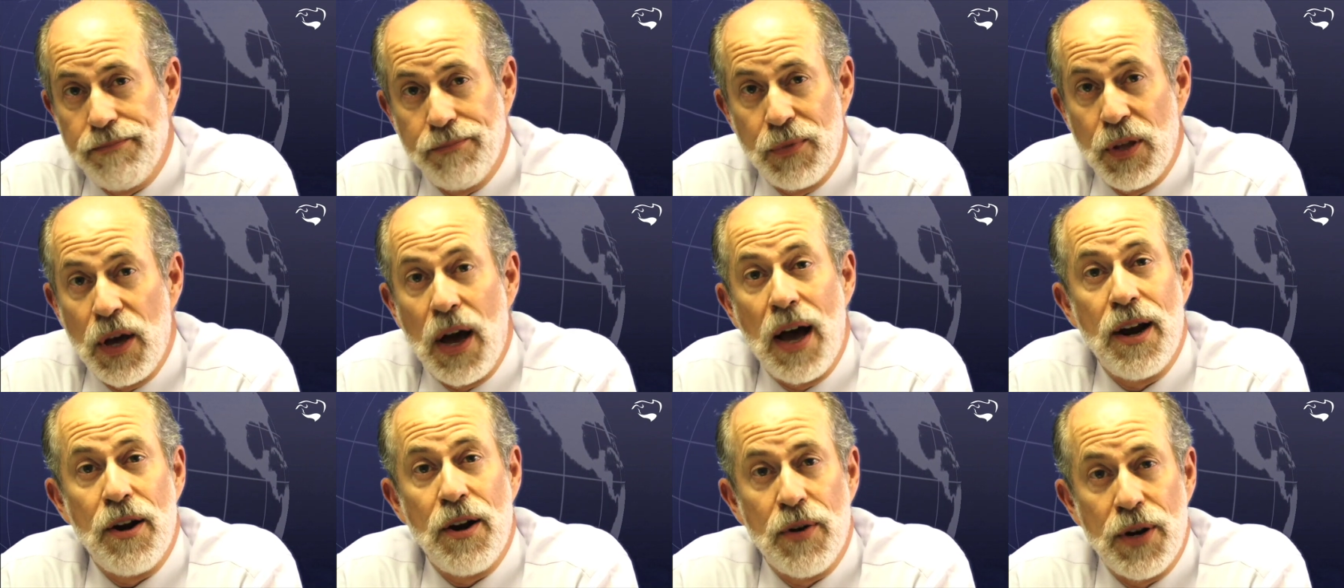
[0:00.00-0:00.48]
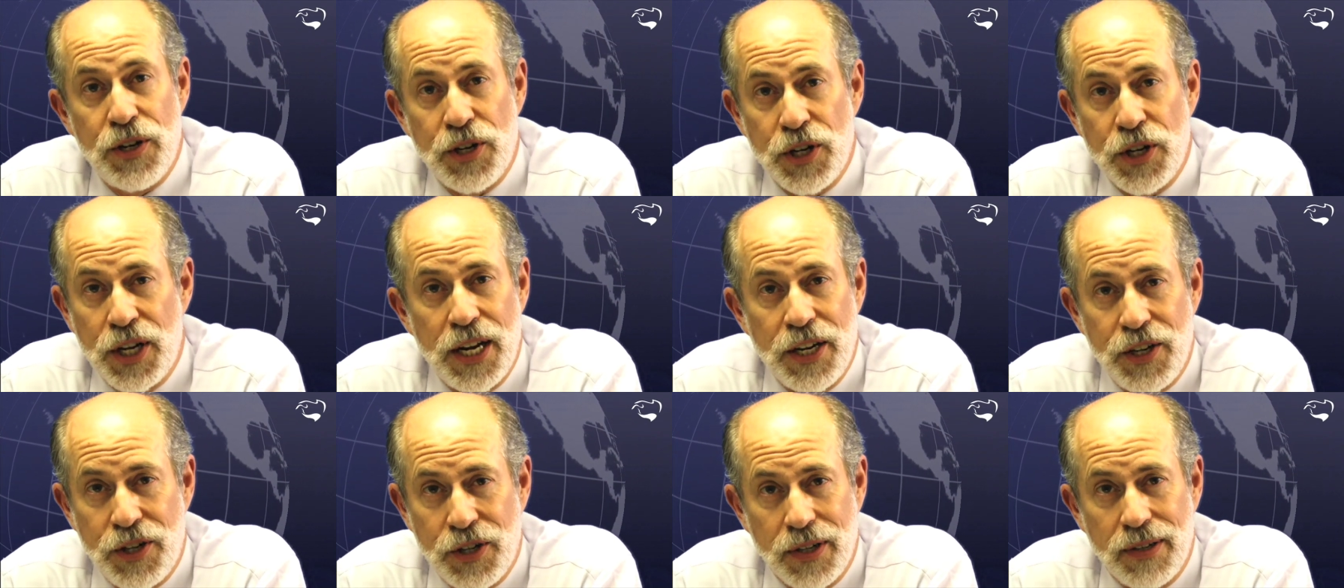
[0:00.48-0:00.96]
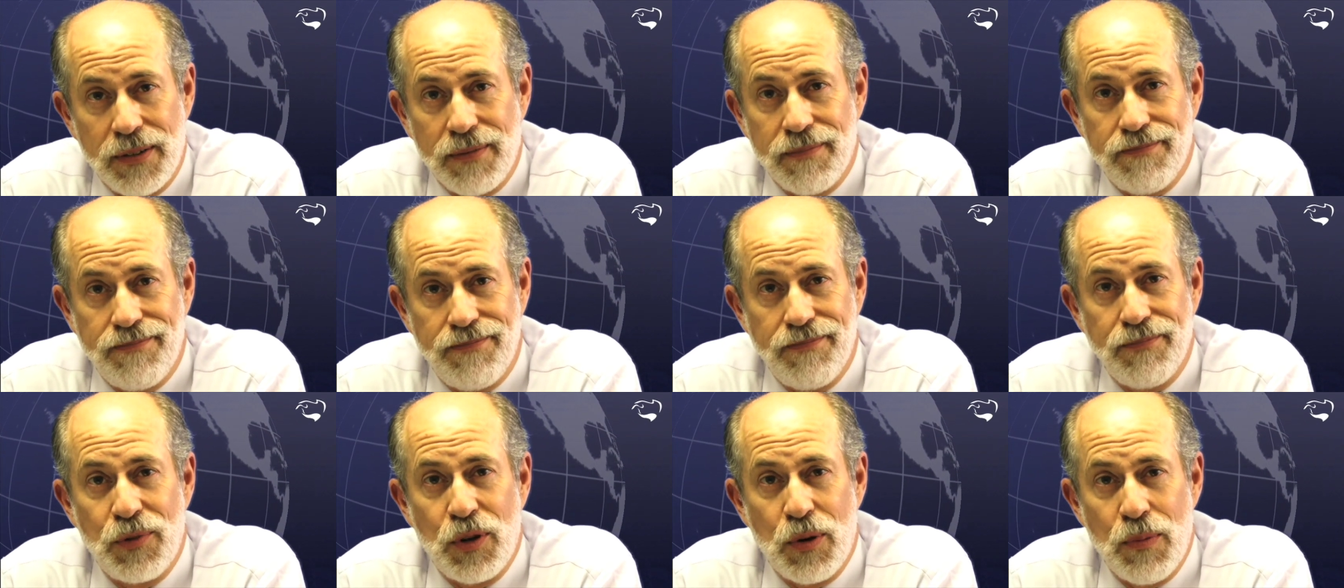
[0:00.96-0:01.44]
the higher education
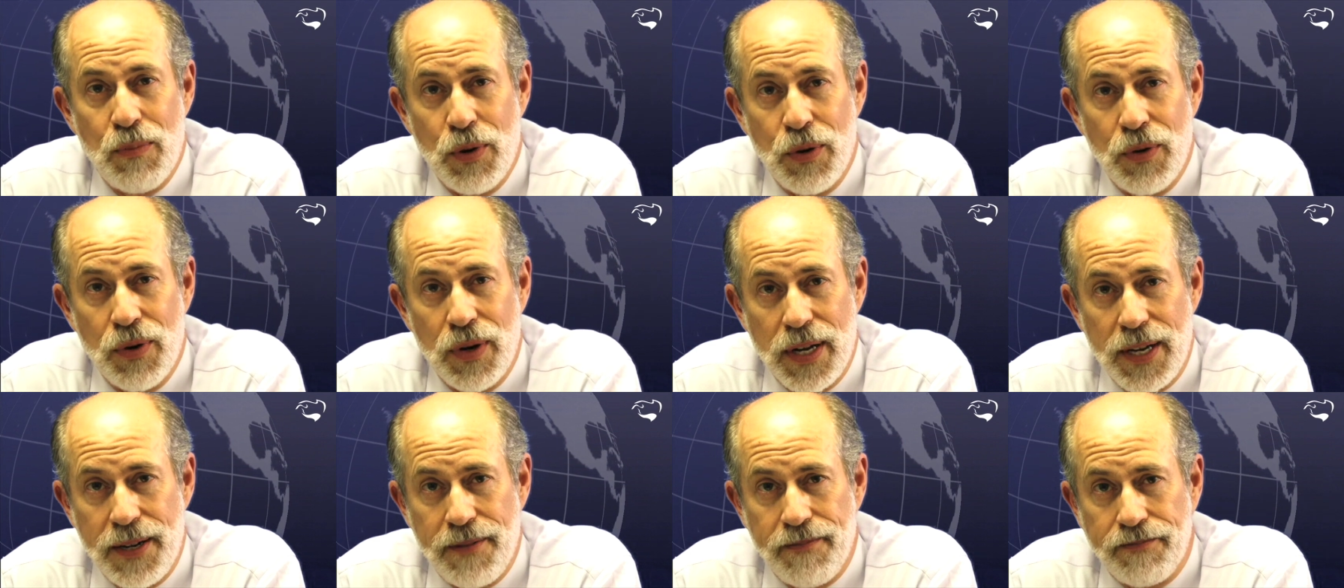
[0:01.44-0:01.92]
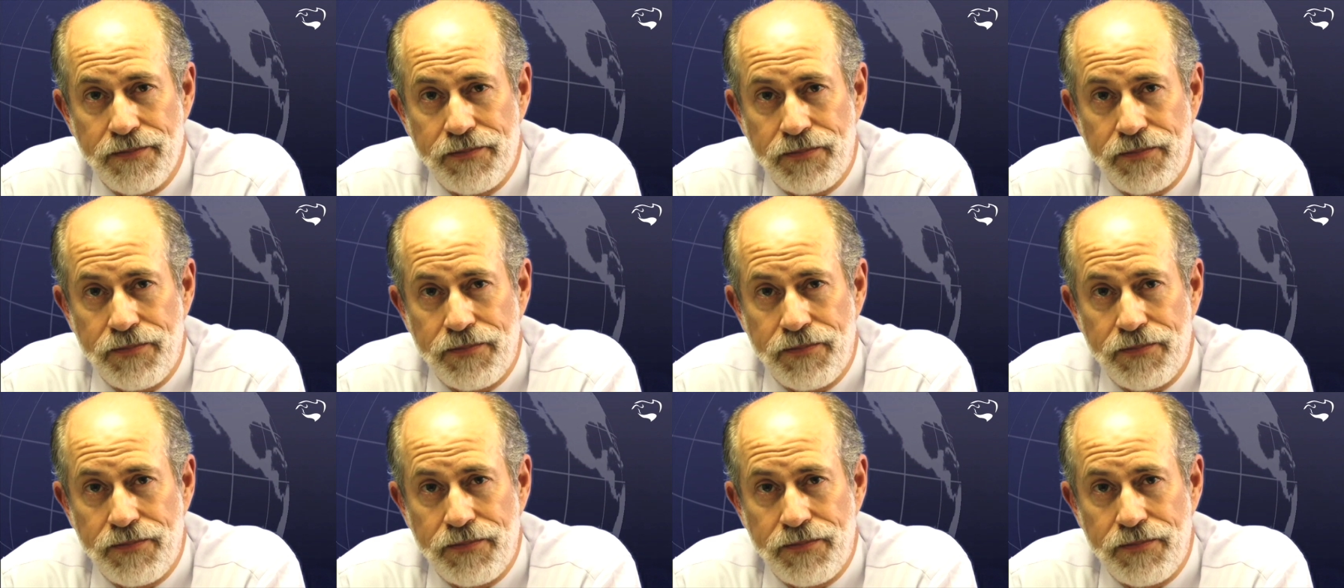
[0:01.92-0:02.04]
community.